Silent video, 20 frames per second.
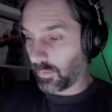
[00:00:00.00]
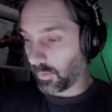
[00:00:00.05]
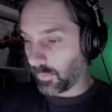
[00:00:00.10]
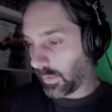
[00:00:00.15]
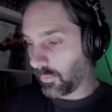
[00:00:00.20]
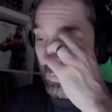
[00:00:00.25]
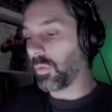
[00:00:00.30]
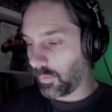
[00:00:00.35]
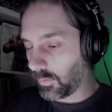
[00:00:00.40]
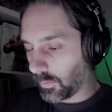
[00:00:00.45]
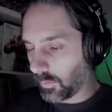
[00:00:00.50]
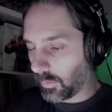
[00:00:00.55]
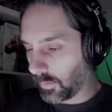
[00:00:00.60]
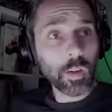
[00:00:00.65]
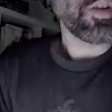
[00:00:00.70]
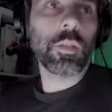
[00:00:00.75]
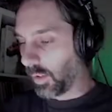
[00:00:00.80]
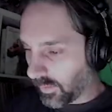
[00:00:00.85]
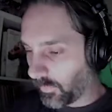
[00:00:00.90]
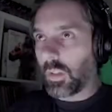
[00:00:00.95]
here I'm
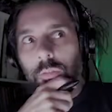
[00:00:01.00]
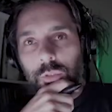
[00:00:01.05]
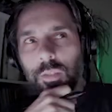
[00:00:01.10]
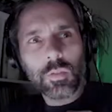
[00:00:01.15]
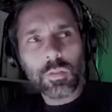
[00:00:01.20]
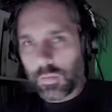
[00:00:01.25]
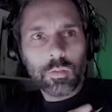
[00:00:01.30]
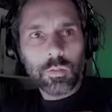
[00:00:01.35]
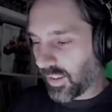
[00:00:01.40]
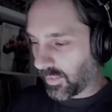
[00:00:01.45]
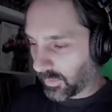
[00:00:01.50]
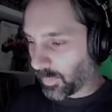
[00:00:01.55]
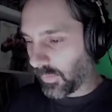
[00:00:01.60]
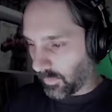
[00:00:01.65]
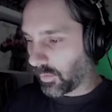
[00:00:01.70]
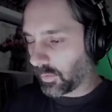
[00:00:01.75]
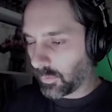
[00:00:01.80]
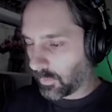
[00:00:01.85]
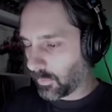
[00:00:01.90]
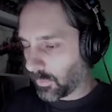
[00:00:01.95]
sort of refining.
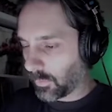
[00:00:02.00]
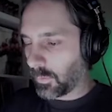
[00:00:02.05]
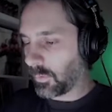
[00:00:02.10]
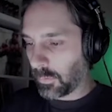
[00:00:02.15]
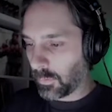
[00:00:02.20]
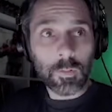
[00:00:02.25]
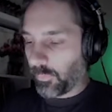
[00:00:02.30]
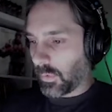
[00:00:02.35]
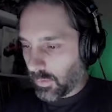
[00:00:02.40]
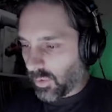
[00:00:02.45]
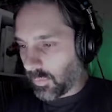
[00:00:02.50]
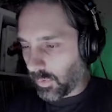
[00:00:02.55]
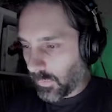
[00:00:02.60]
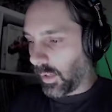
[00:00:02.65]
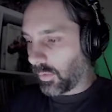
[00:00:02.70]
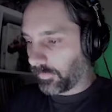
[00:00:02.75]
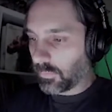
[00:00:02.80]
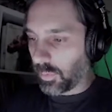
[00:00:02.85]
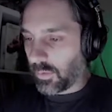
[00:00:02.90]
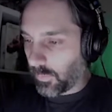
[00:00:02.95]
So I did a pretty
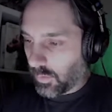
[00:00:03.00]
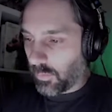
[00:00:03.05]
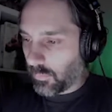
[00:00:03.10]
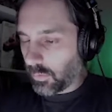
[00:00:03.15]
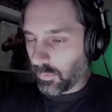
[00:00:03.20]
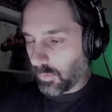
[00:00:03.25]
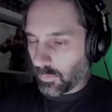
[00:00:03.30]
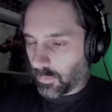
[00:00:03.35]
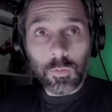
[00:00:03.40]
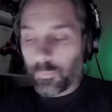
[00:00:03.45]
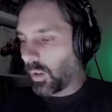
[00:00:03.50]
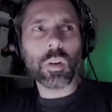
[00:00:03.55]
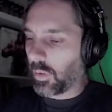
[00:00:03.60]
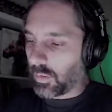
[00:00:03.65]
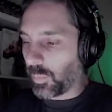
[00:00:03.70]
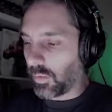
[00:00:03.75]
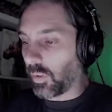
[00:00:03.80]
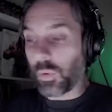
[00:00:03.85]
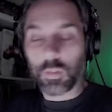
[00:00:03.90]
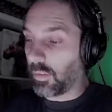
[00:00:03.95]
rough sketch.
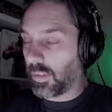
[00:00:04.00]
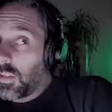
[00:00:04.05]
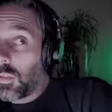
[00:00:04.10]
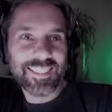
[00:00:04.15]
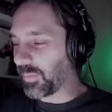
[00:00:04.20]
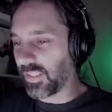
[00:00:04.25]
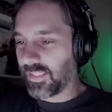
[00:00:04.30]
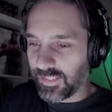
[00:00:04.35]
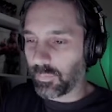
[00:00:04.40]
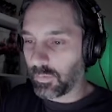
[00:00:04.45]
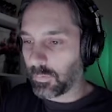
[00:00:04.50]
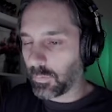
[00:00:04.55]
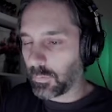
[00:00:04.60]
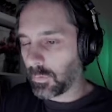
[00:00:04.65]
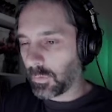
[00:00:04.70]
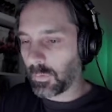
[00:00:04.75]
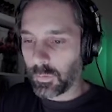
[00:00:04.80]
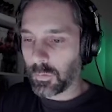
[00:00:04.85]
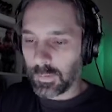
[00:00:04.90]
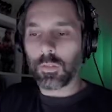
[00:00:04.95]
I really wanted to make
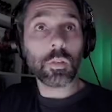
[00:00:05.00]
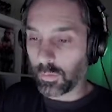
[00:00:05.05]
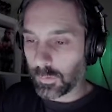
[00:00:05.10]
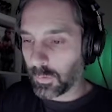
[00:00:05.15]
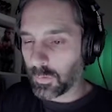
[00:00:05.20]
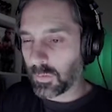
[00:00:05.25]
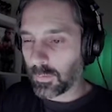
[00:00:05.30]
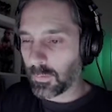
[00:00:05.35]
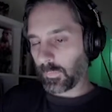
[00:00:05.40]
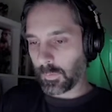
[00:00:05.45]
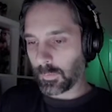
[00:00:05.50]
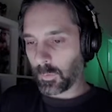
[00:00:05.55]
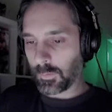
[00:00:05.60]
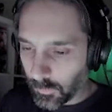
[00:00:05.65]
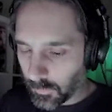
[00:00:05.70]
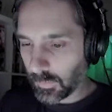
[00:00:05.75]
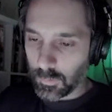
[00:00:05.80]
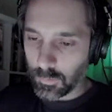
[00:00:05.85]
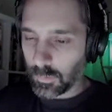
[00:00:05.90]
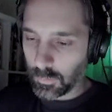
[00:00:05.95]
sure everything was in there.
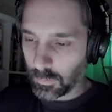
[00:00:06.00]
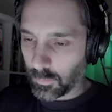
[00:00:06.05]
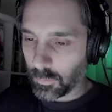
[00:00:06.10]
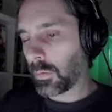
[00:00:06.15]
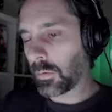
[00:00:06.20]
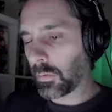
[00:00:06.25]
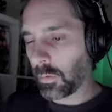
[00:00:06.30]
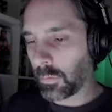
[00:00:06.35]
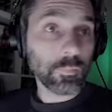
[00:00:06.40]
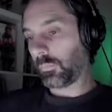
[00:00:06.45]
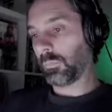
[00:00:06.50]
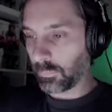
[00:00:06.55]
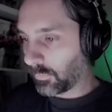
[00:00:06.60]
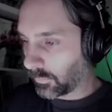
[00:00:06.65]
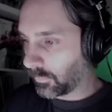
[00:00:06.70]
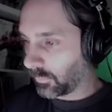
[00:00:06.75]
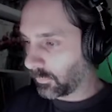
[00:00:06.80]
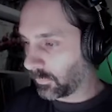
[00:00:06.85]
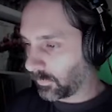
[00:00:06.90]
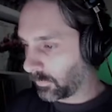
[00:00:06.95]
And then
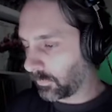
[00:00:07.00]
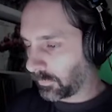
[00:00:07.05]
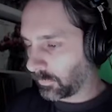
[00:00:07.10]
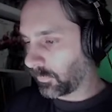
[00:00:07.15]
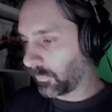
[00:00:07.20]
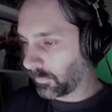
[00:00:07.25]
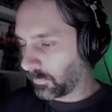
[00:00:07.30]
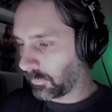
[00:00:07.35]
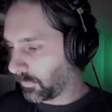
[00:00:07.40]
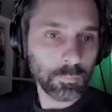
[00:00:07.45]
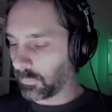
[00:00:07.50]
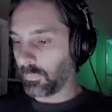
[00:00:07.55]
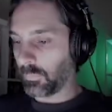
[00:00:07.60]
this is sort of a